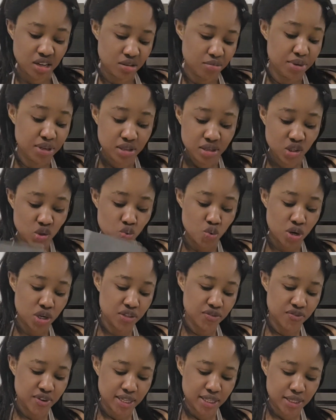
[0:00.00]
but this
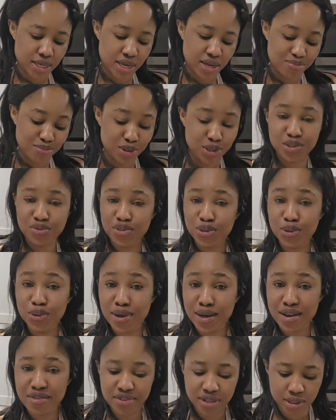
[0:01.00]
works faster. But if you don't
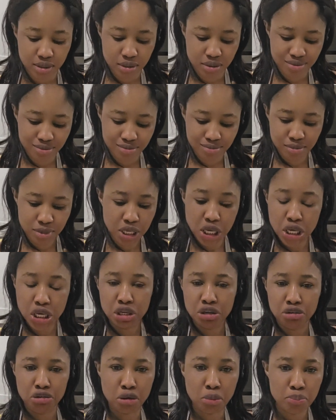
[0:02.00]
have it,
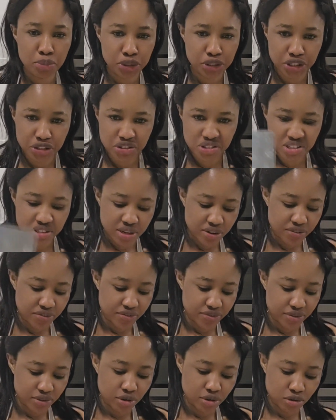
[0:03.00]
don't bother yourself.
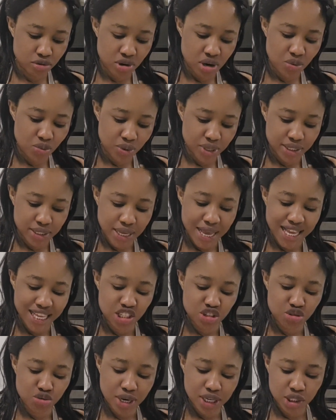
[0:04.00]
Don't go and waste
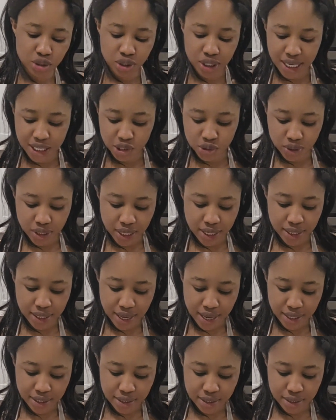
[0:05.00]
extra dollar to get
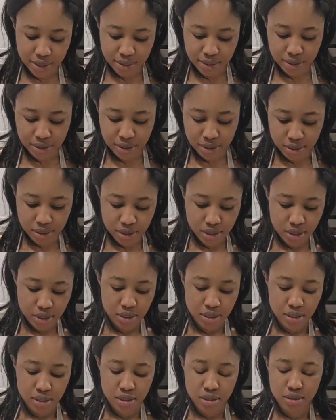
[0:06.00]
that.
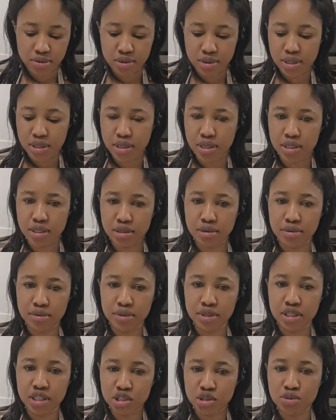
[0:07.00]
So
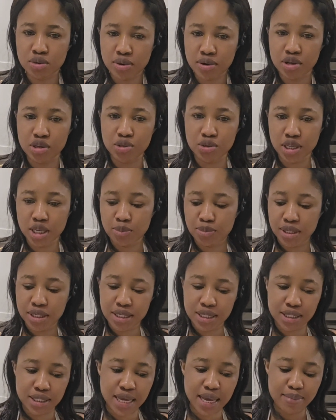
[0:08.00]
this one, we're going to keep it
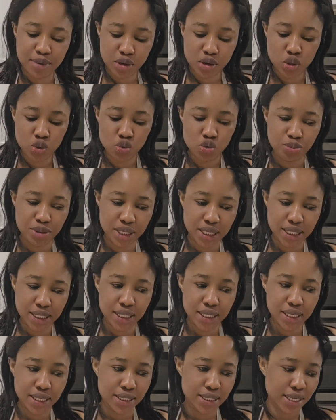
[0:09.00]
aside because we'll be
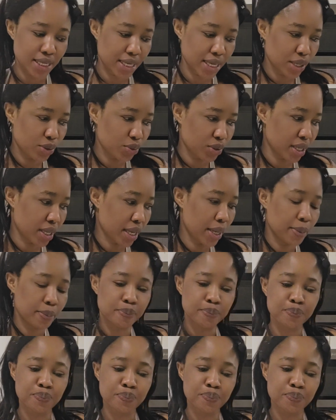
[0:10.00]
needing it again. Okay,